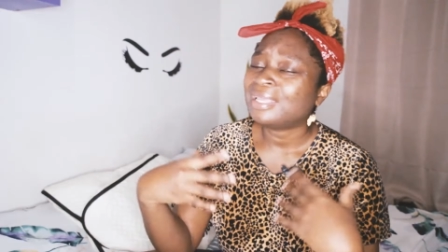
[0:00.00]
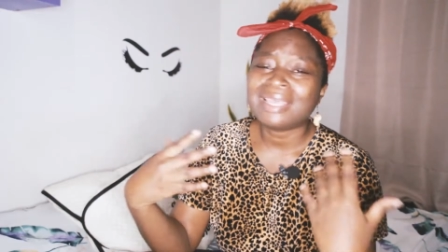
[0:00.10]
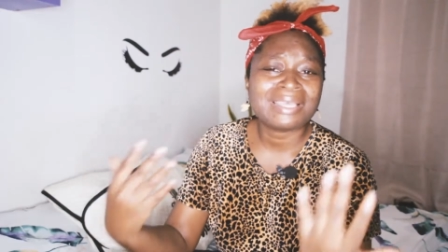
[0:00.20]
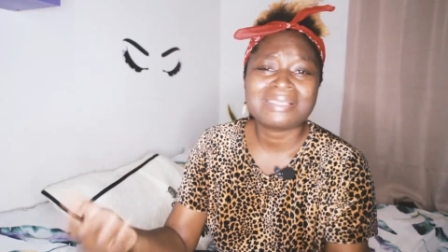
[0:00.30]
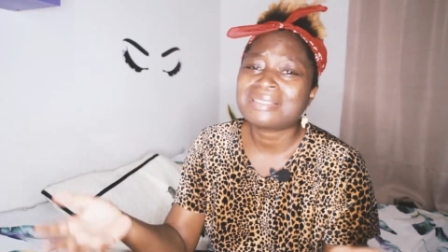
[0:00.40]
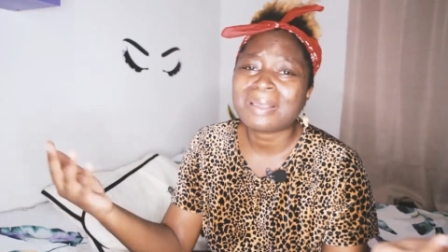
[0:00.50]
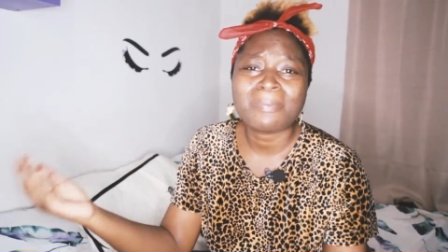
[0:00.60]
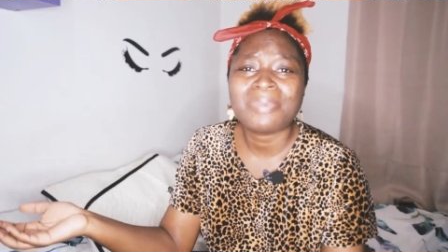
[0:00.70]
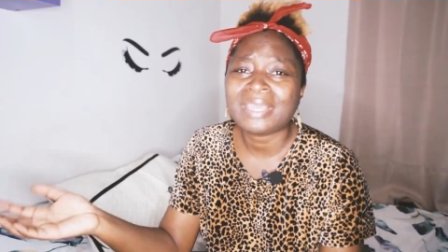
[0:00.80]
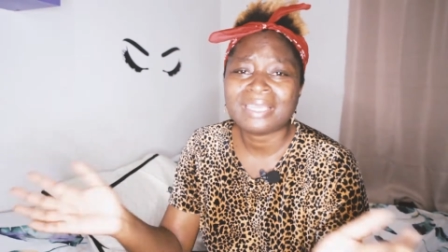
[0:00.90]
and
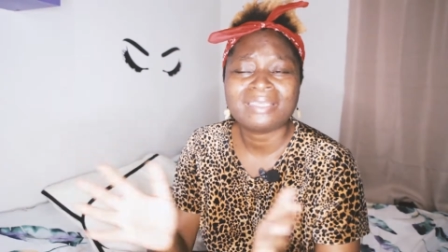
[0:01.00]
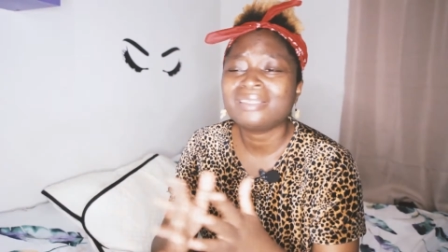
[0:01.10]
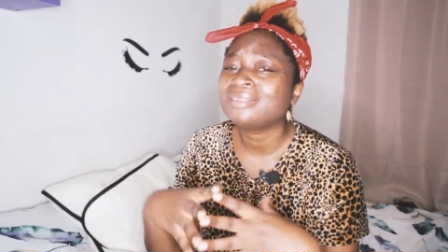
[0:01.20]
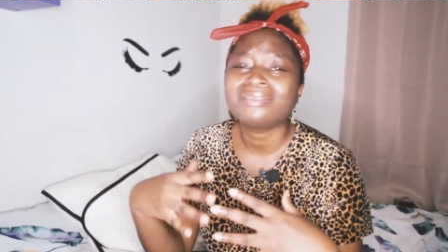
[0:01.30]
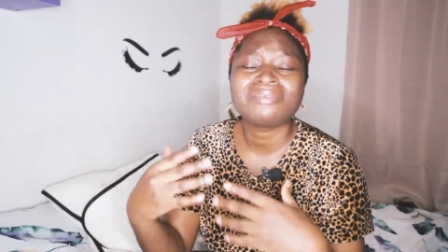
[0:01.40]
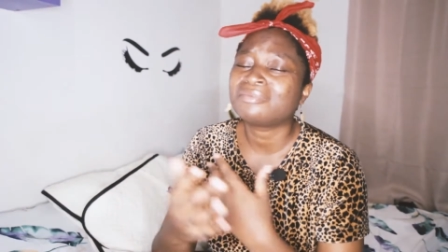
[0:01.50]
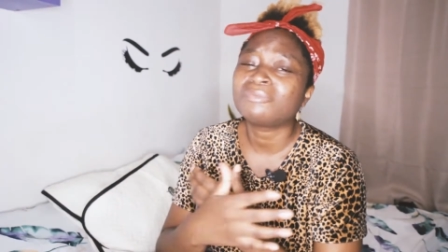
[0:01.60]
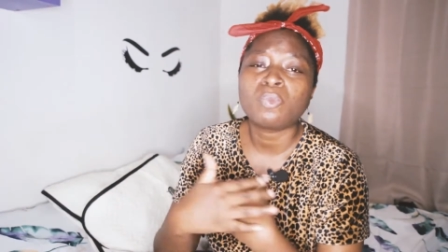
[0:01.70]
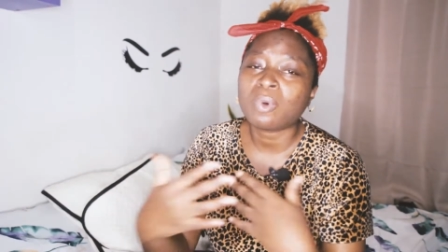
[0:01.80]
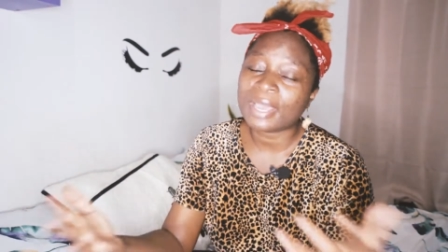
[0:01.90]
some
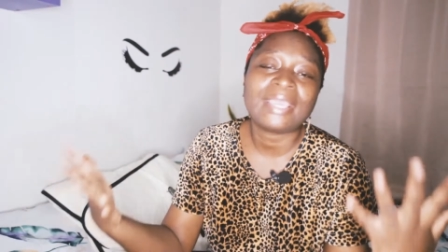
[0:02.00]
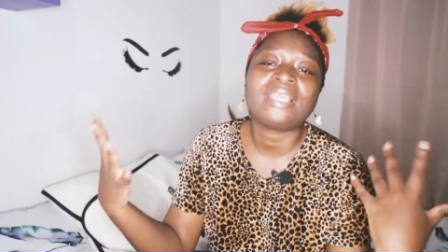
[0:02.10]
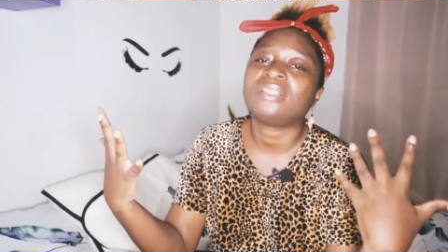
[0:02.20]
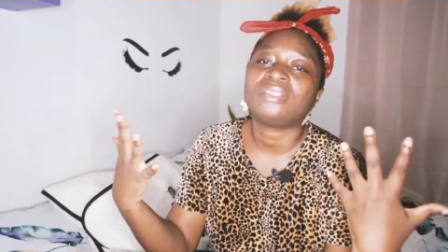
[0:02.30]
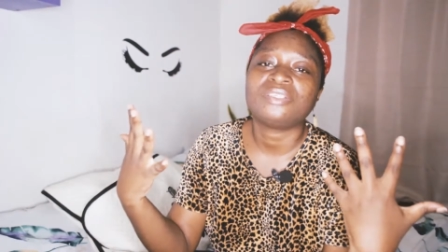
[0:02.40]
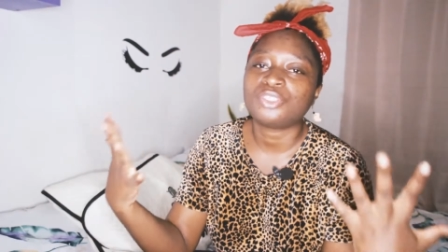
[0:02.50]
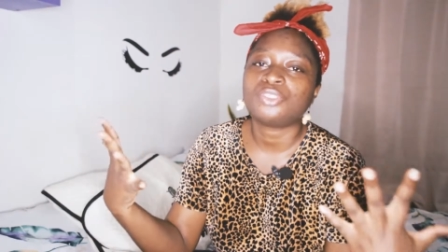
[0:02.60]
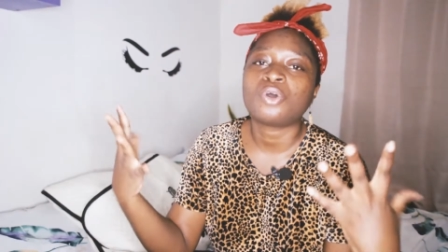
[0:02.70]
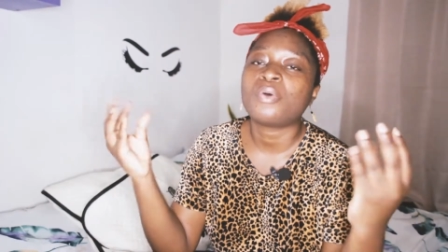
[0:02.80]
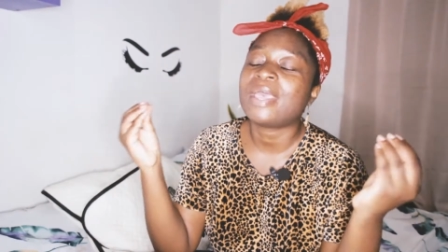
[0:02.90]
wine, you
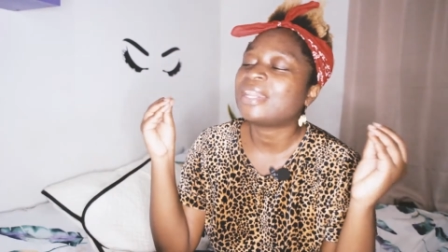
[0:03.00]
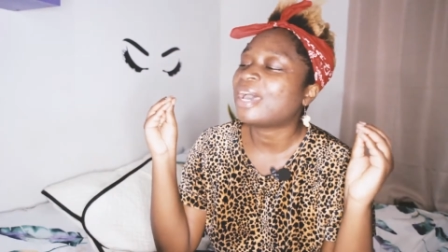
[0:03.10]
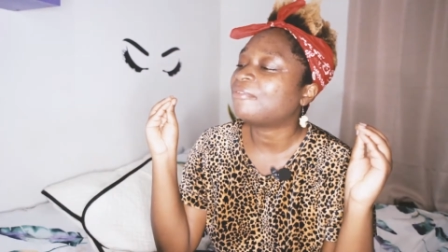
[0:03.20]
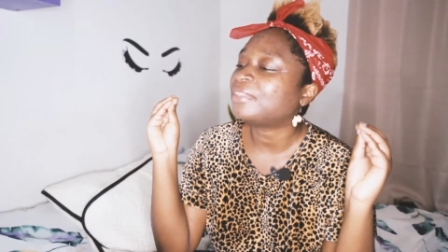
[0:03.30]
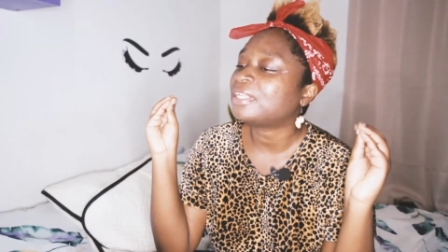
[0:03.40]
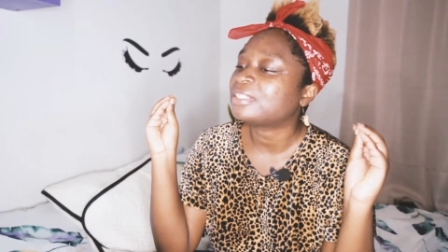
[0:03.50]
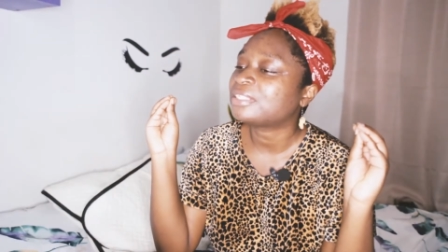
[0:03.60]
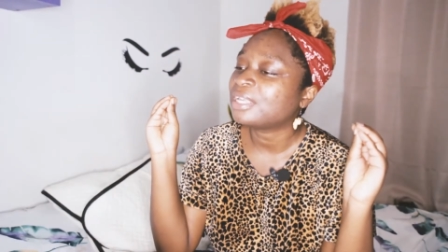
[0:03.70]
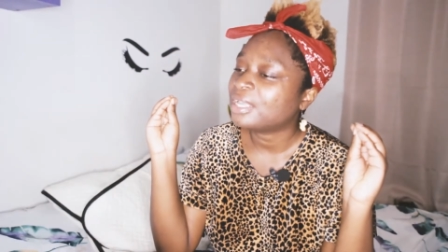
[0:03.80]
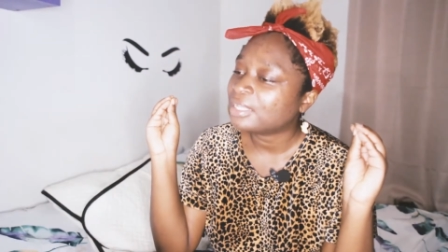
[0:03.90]
know, and have this
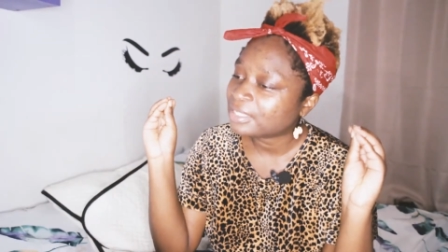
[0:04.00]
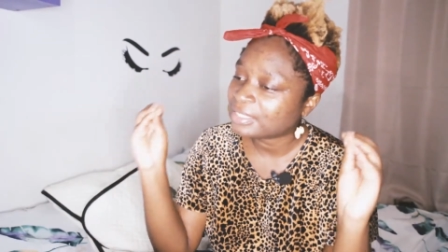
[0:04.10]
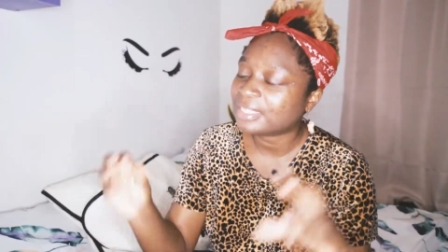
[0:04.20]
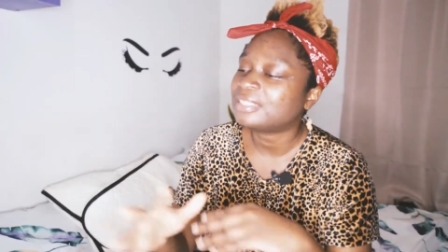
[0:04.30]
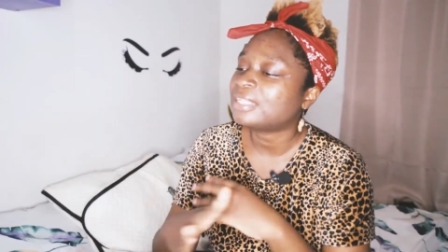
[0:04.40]
sit